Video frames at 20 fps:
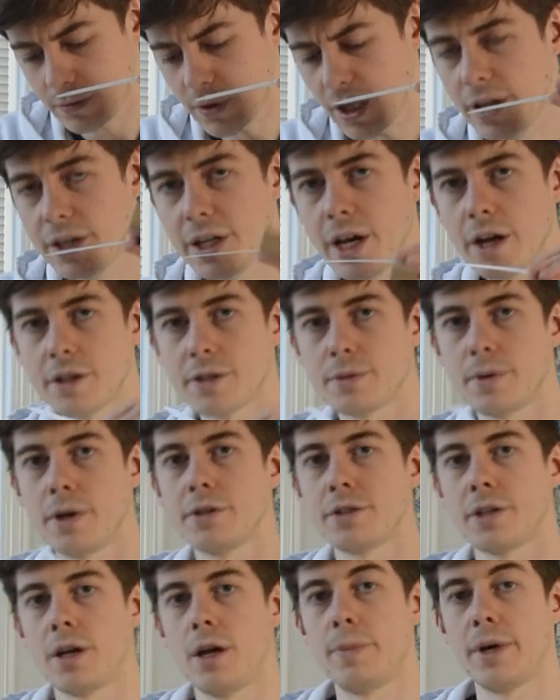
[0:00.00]
And yeah, it
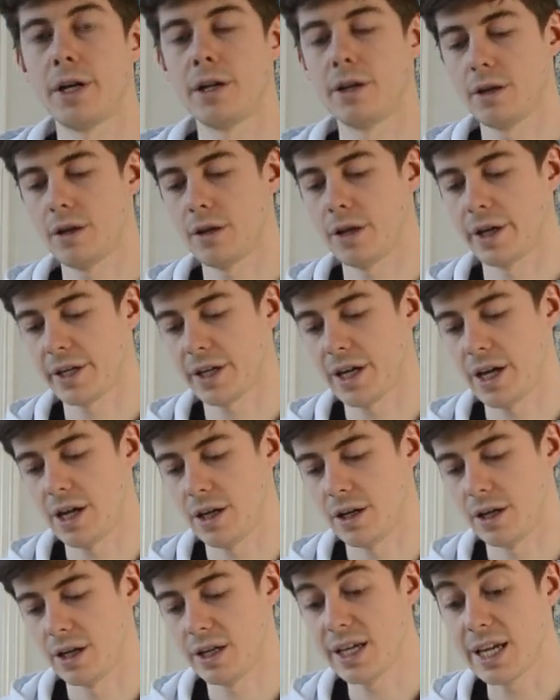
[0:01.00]
smells a bit like
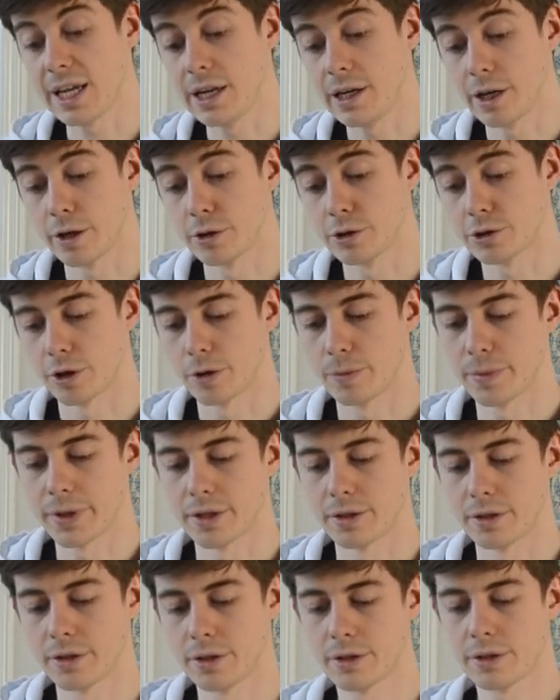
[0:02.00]
a
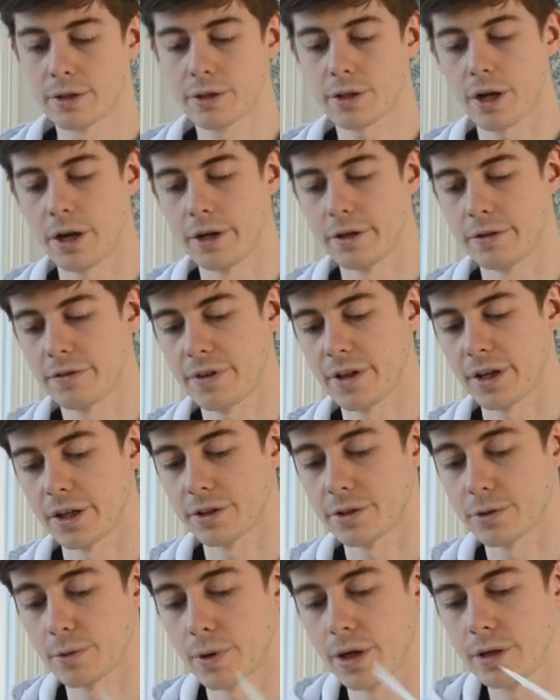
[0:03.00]
heliotropin kind of thing
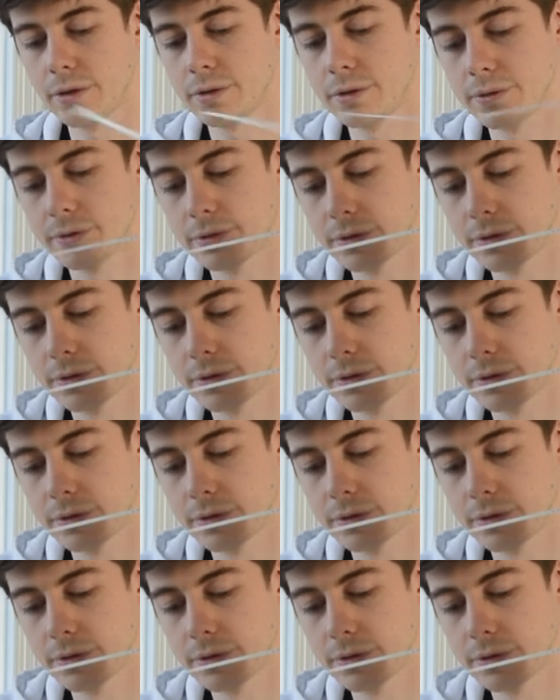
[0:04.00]
as well.